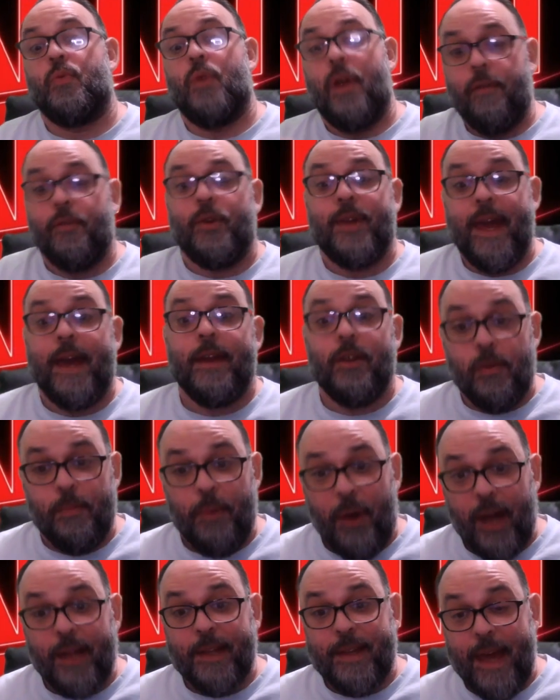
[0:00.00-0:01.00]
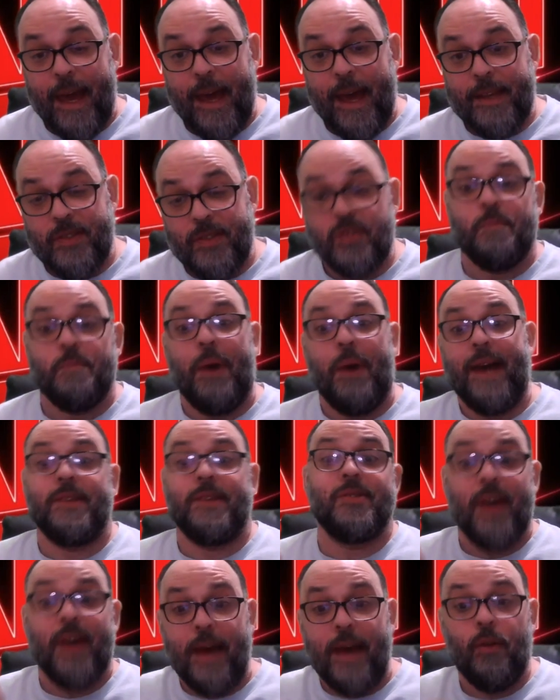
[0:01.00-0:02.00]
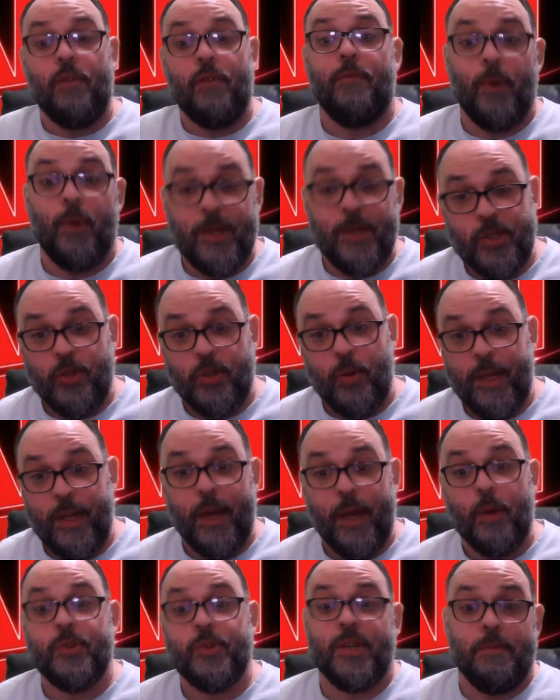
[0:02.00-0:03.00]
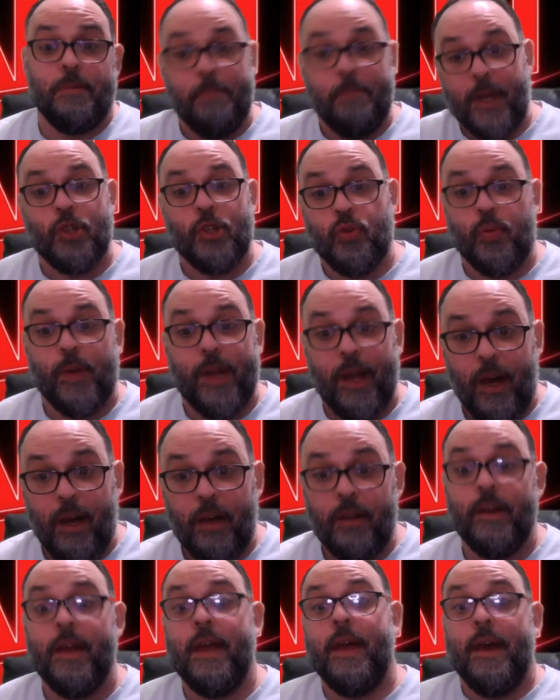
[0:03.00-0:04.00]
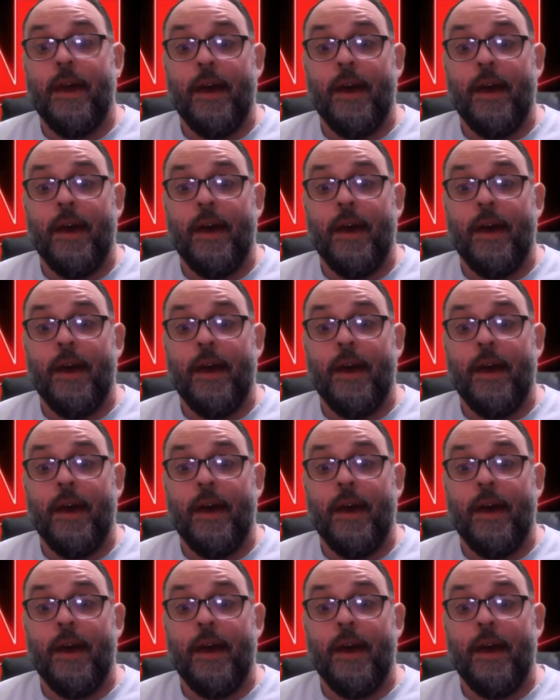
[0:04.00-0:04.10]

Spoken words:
wherever you get your podcasts, by Silo Voice Studios in Montreal.